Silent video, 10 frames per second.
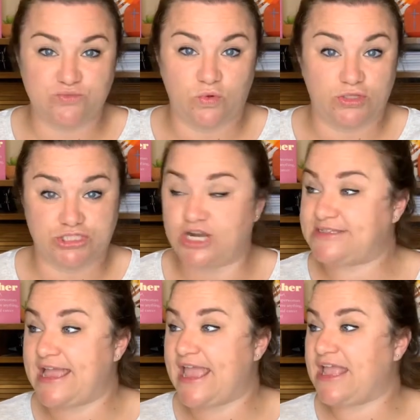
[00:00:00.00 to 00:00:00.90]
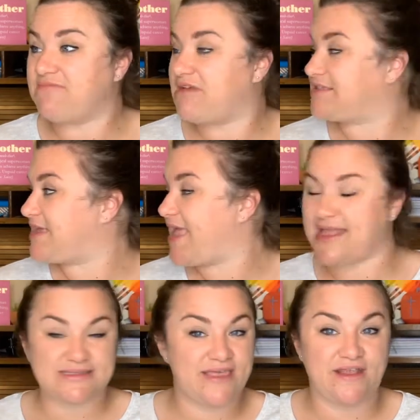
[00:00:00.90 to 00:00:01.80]
will start saying, because I
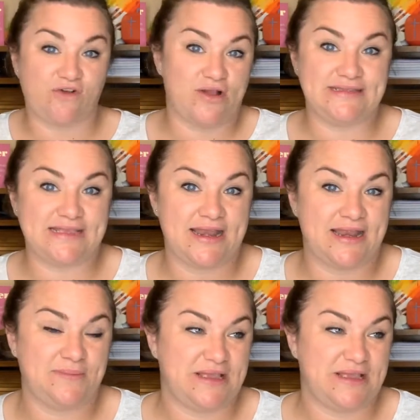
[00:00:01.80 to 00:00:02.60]
can't say that I've always said it,